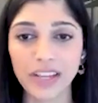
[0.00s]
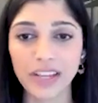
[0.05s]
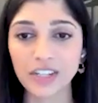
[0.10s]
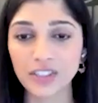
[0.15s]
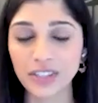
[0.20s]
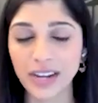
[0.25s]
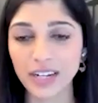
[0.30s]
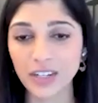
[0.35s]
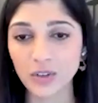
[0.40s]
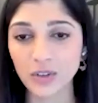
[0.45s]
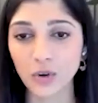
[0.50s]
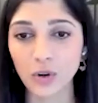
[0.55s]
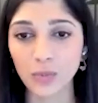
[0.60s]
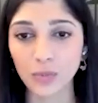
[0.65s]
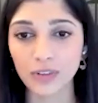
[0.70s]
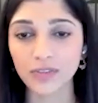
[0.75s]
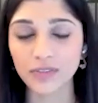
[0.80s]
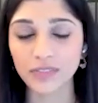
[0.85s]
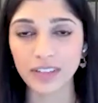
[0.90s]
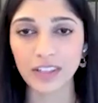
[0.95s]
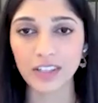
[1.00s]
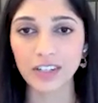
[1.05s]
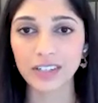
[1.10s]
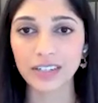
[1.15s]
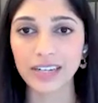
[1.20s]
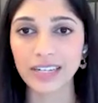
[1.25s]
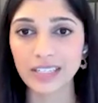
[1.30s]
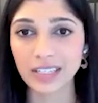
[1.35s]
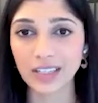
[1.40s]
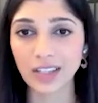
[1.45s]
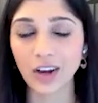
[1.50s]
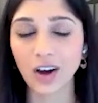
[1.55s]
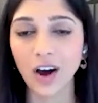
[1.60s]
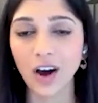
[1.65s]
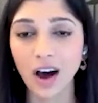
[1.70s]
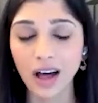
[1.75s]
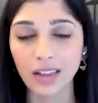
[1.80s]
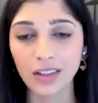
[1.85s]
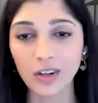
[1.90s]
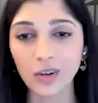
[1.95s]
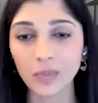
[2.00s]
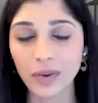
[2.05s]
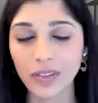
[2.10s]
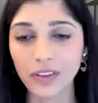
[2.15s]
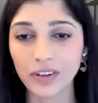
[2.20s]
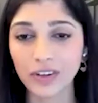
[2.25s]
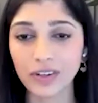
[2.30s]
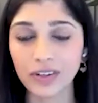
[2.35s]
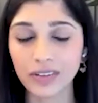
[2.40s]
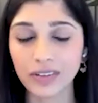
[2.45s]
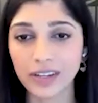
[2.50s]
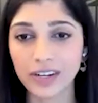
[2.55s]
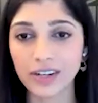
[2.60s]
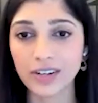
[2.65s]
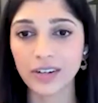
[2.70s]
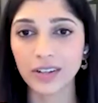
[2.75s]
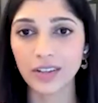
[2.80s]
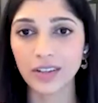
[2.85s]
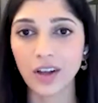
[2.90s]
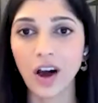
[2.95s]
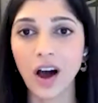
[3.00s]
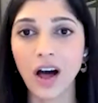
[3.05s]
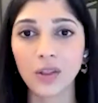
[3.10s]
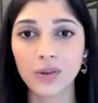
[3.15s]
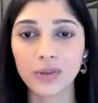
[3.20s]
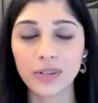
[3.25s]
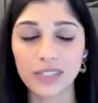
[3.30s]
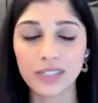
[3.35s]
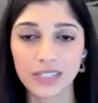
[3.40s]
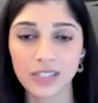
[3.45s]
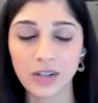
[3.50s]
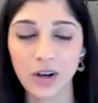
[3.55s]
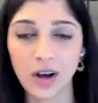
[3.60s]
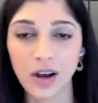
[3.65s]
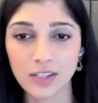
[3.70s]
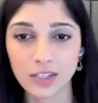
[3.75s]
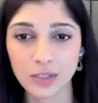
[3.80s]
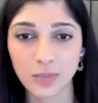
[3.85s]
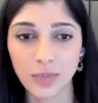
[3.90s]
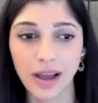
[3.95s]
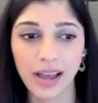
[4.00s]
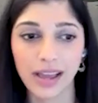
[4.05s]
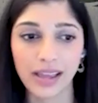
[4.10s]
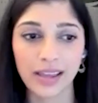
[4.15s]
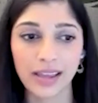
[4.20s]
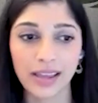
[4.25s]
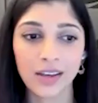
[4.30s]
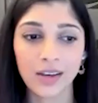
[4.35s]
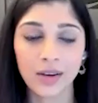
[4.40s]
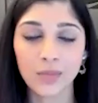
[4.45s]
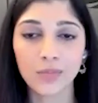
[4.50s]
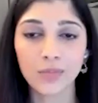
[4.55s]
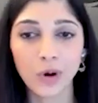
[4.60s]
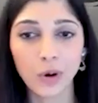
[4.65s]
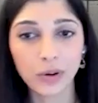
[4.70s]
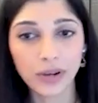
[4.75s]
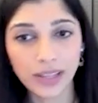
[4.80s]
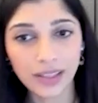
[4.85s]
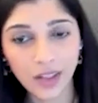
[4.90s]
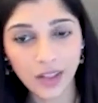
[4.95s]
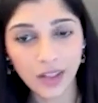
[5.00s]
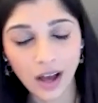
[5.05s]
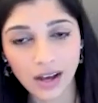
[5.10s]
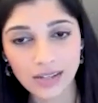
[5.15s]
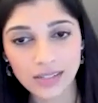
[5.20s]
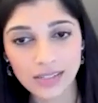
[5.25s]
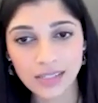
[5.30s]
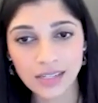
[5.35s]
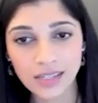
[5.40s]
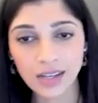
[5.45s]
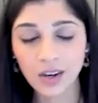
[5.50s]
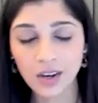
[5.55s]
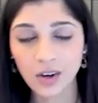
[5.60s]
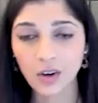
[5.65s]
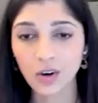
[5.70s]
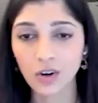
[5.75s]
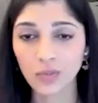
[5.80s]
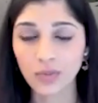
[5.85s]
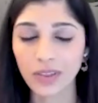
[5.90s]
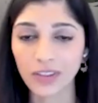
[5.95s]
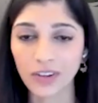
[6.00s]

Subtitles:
we inject normal filler into the hollow, whether the hollowness is caused by bony loss or